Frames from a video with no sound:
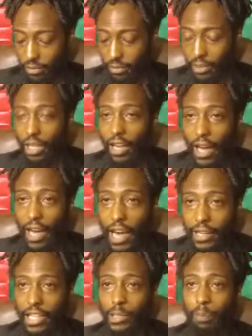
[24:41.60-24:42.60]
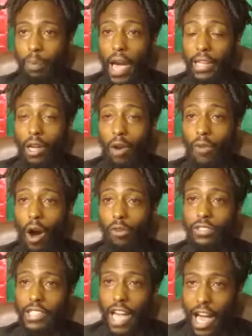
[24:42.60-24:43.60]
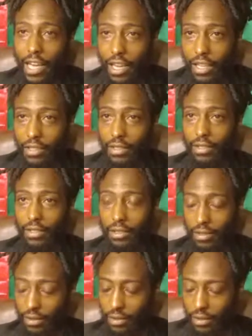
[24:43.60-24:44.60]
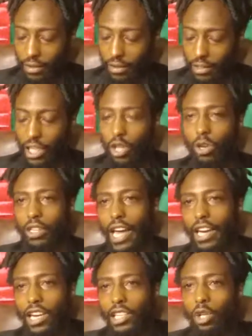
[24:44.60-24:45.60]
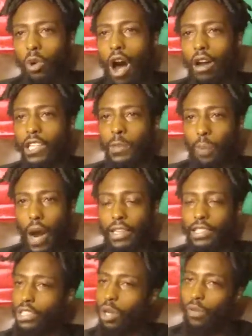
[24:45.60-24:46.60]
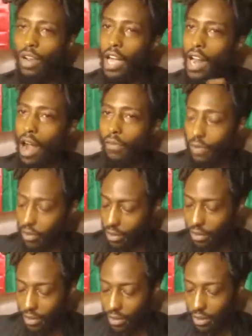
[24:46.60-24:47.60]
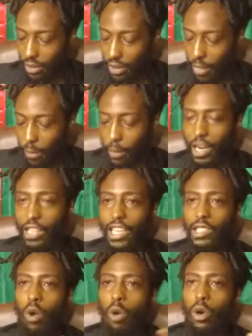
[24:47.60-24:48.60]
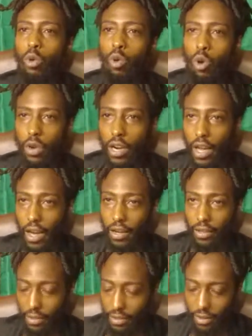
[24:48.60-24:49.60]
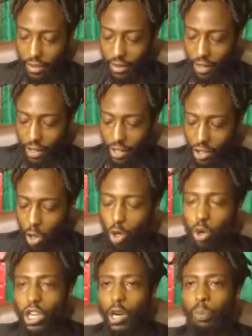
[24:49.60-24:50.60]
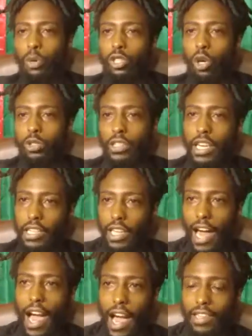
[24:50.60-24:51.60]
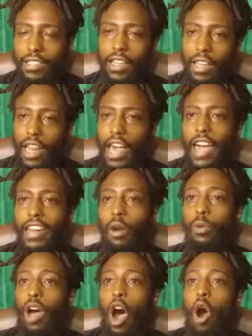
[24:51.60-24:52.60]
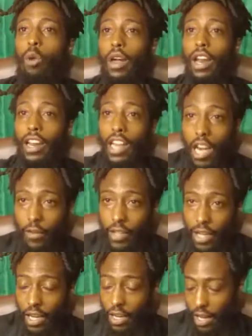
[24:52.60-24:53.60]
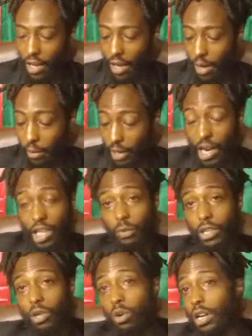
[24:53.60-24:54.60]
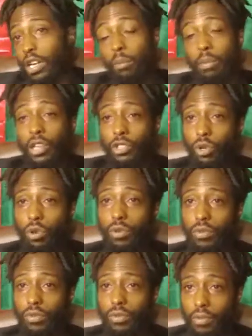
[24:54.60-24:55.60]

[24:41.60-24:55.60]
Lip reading: The land that's backed off science. See, they couldn't do all these practices over there in Africa because that's where we rooted at. So you couldn't produce these lies in a land that we already lived in because we knew it couldn't be true.